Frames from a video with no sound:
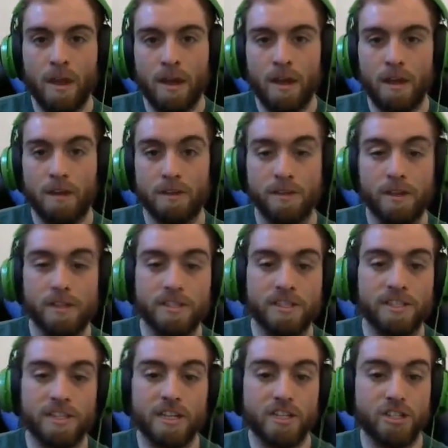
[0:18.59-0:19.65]
he also has a
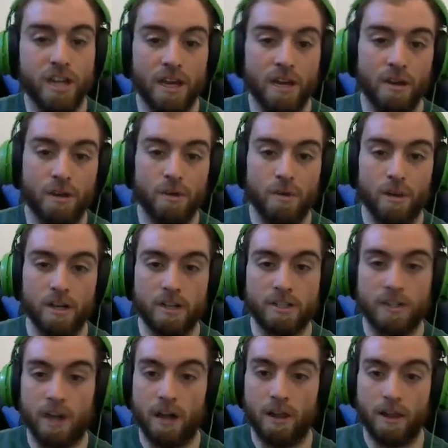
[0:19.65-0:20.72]
sick channel, which
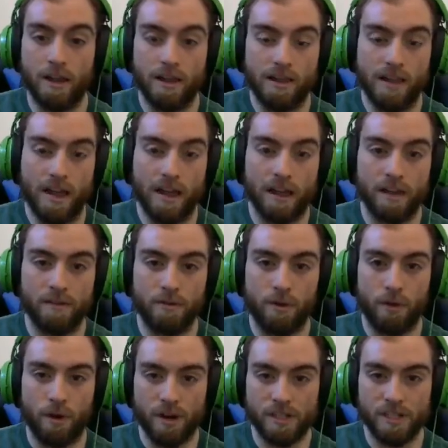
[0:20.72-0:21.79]
I'll link at the end, of
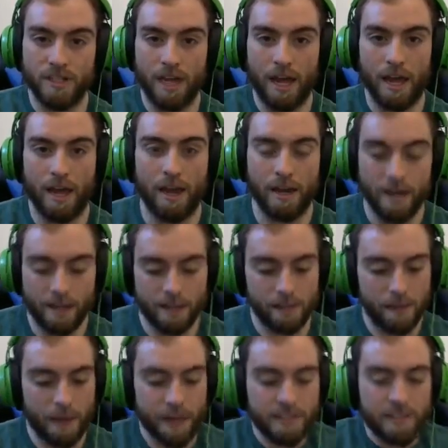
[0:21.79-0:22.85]
course. And he's
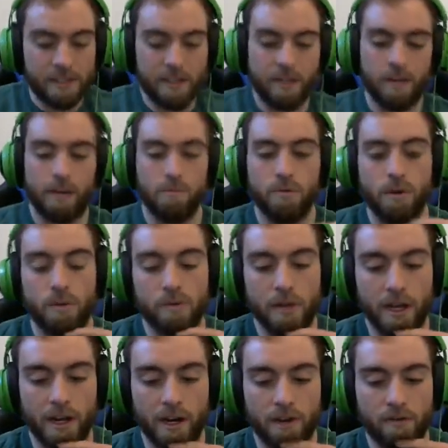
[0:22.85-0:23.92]
basically a pro
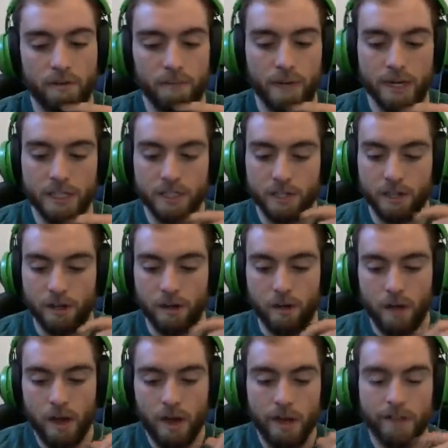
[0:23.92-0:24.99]
player from Mexico.
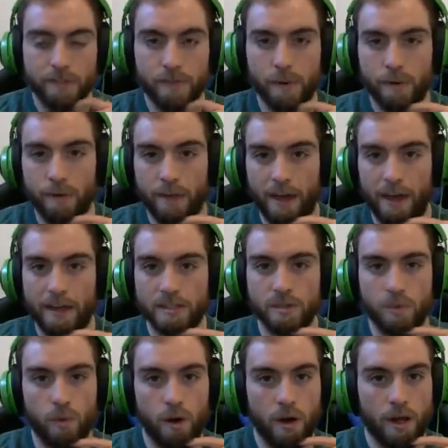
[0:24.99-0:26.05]
He's been with Ace
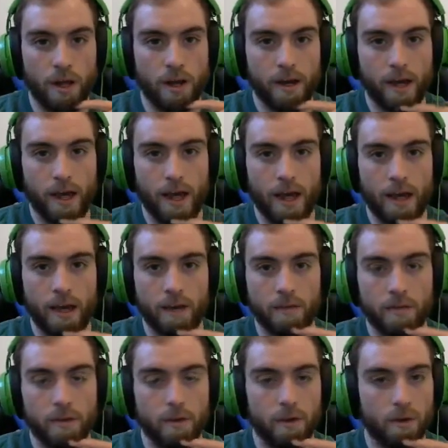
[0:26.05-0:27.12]
One and a
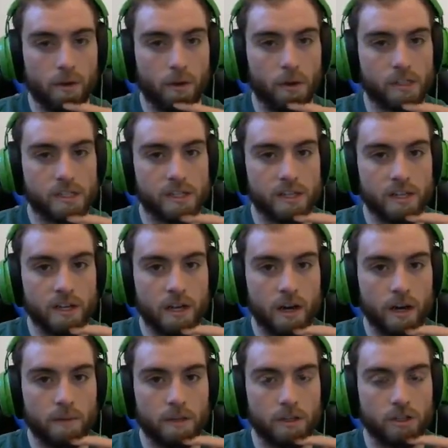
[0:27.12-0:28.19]
few other orgs, I think.
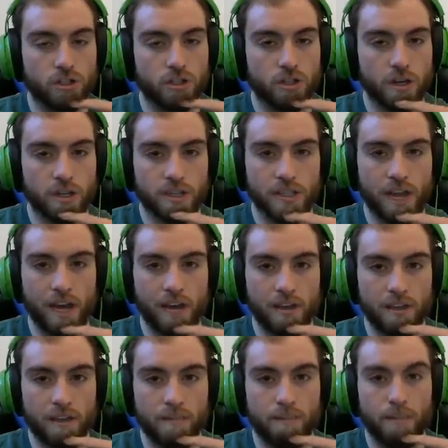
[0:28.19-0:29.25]
I'm not sure
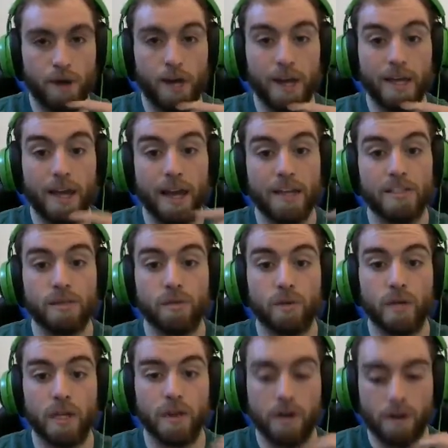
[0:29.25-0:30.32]
exactly, but yeah, he's a
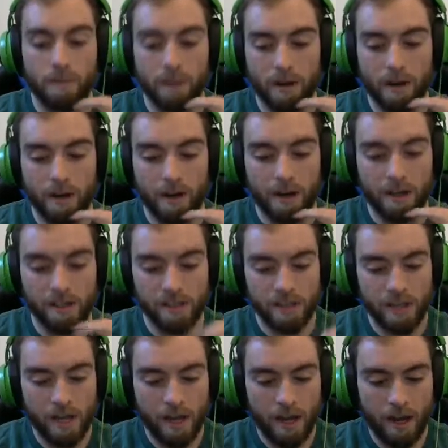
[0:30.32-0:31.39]
really great player, guys.
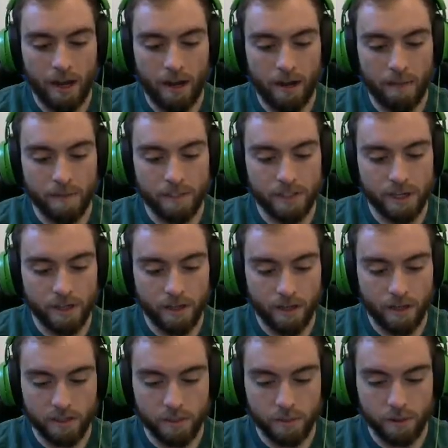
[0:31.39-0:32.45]
Um, let's take a look
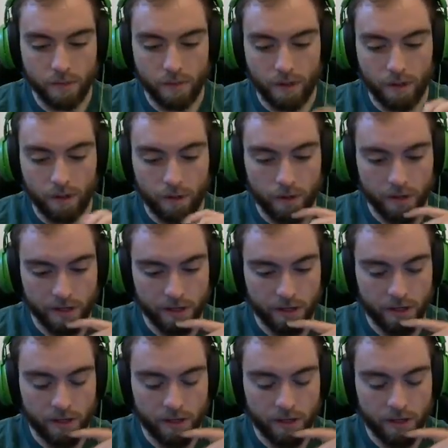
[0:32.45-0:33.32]
at his profile quick.